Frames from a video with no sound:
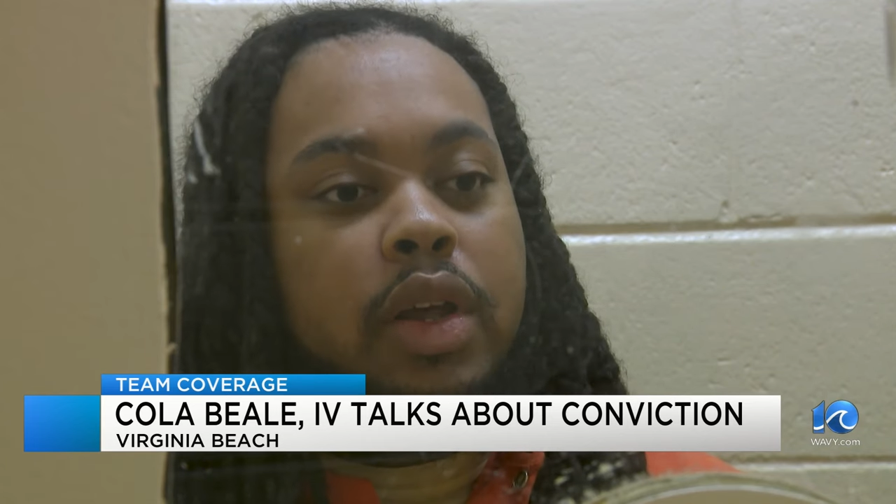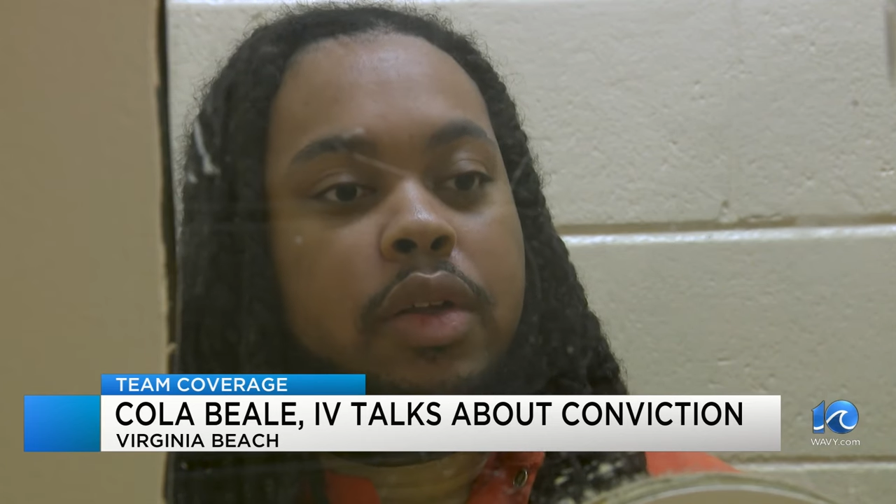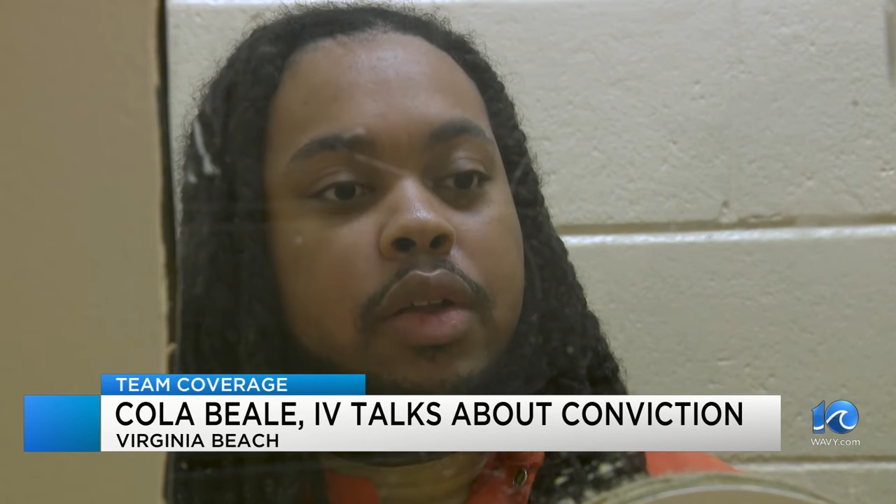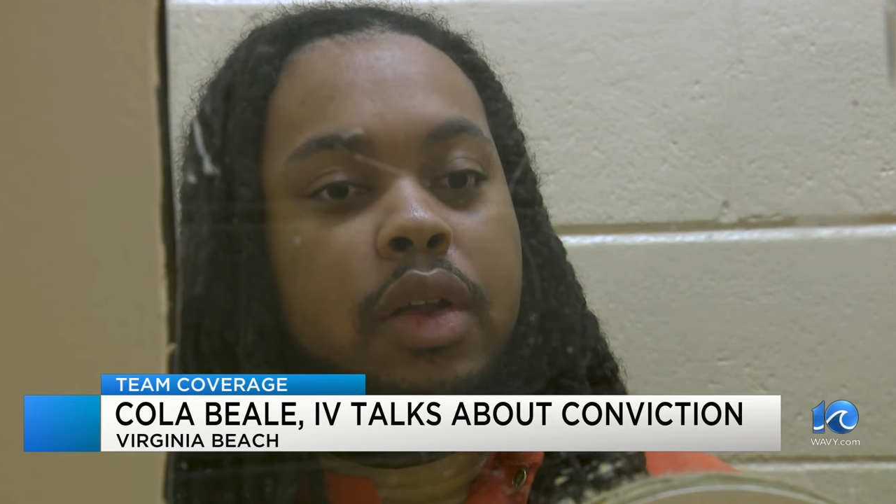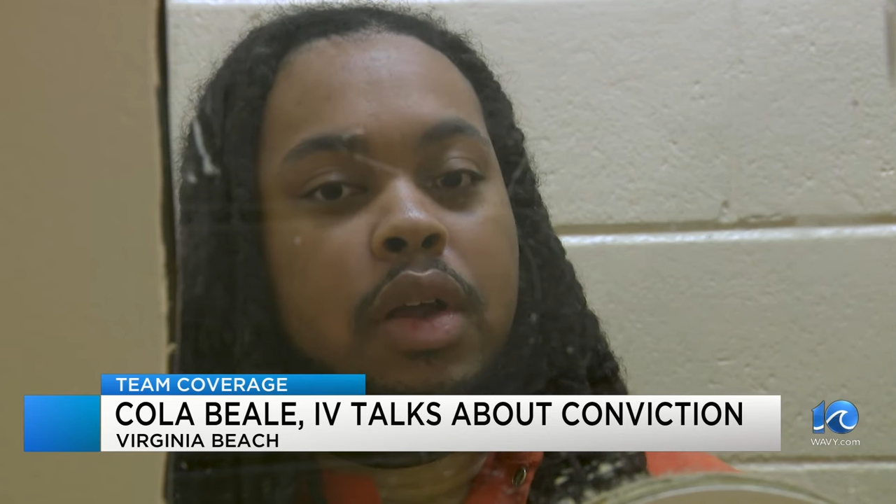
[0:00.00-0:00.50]

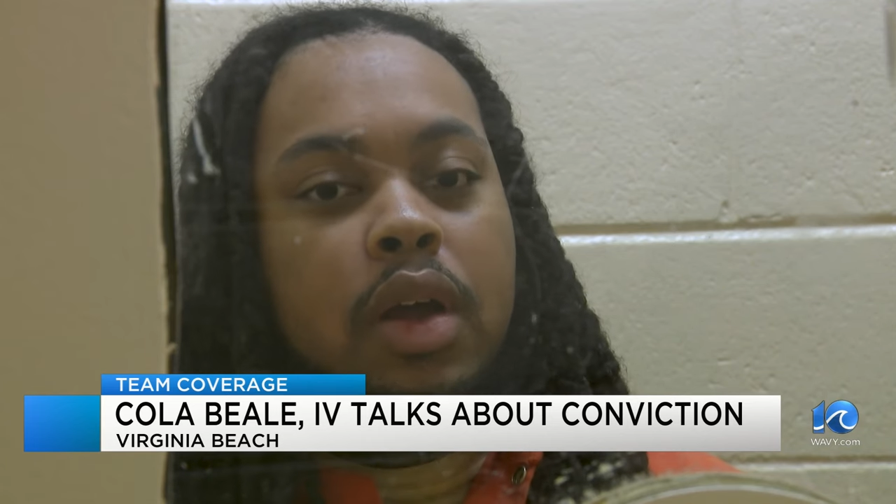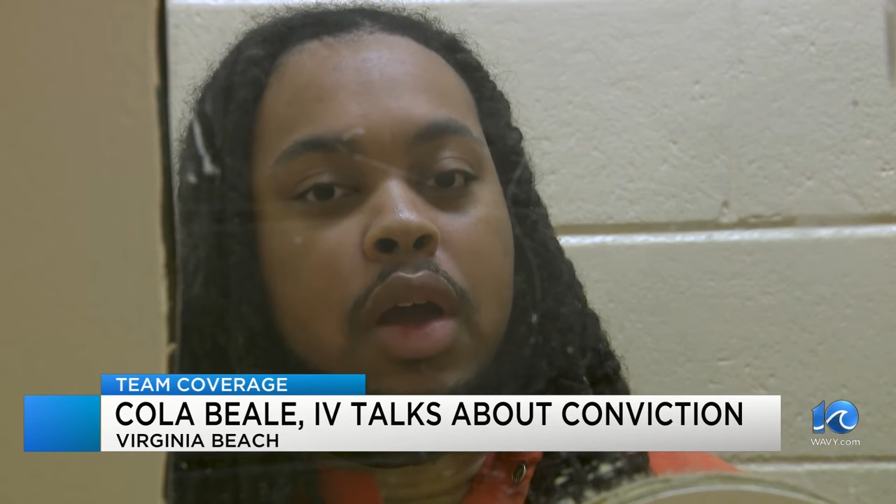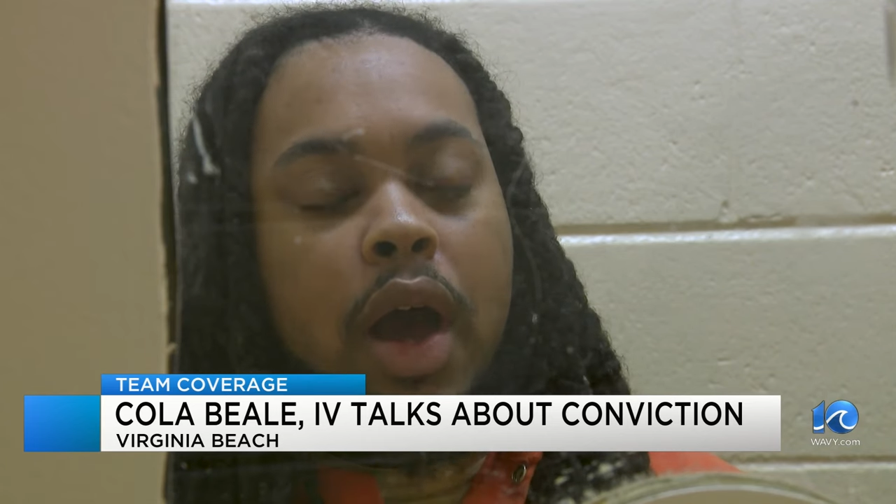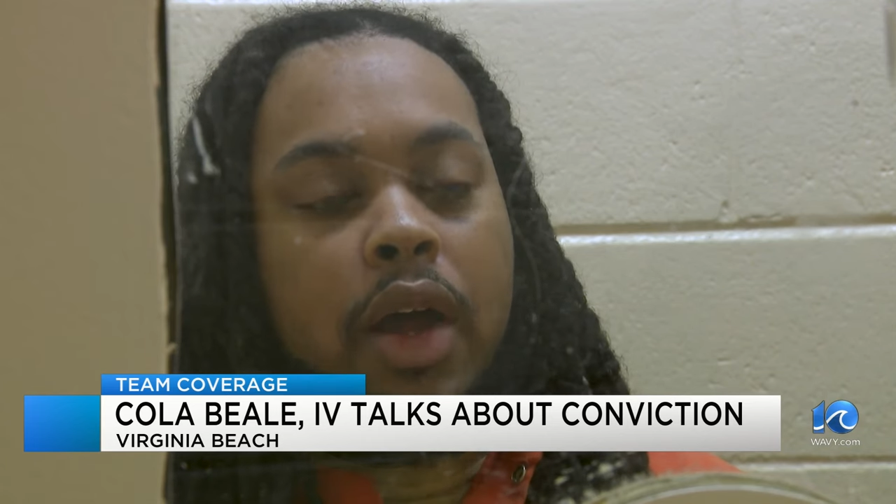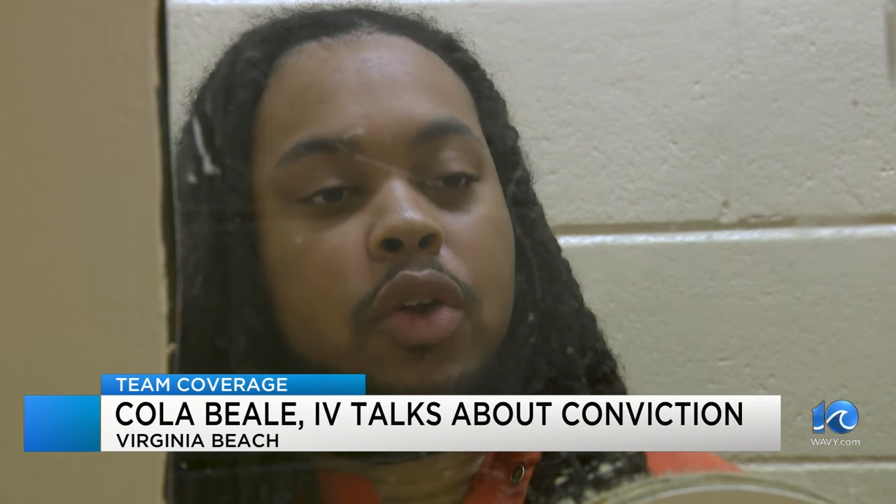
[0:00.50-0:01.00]
And
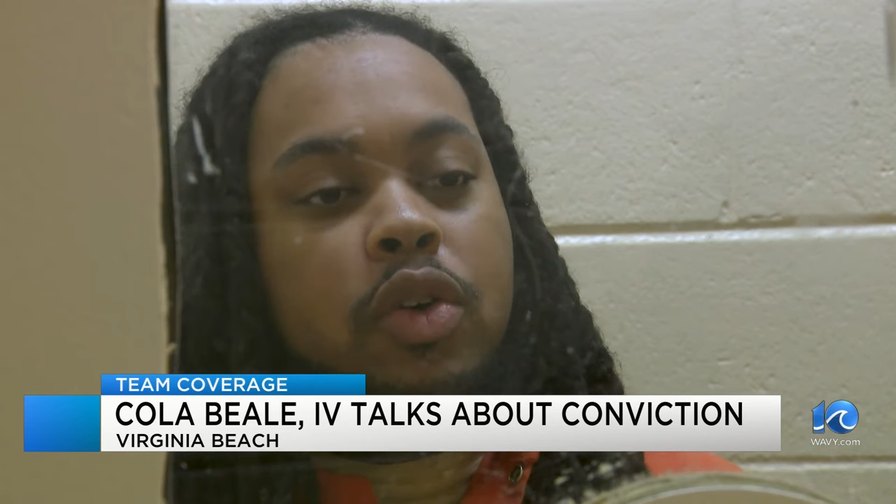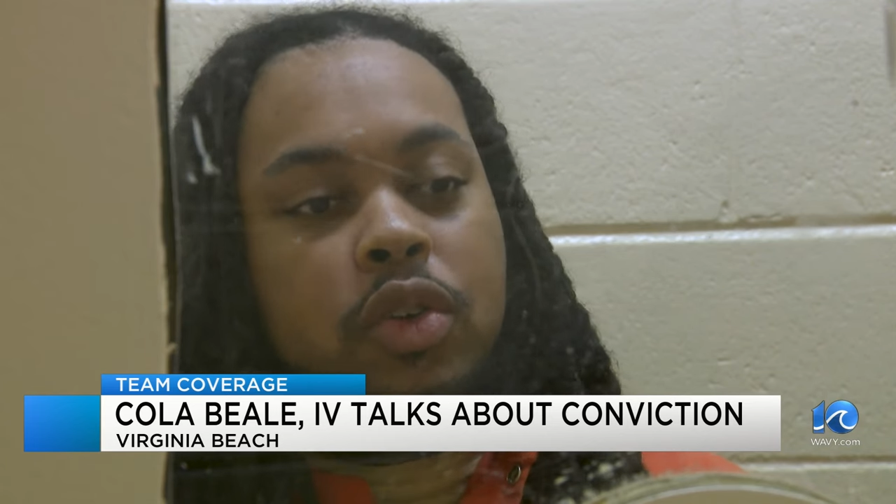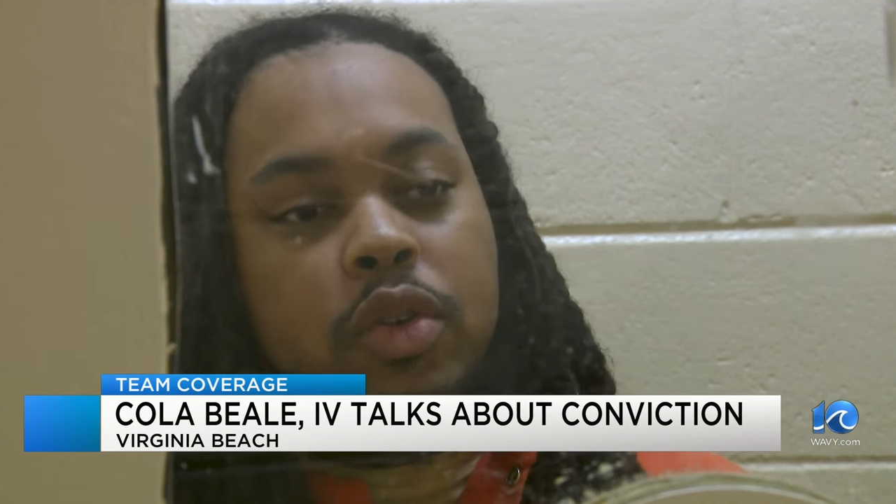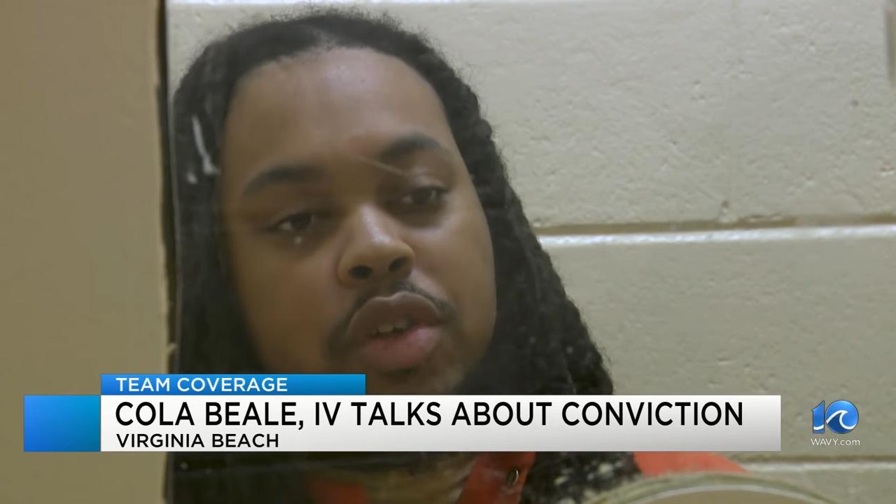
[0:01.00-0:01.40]
I know it's going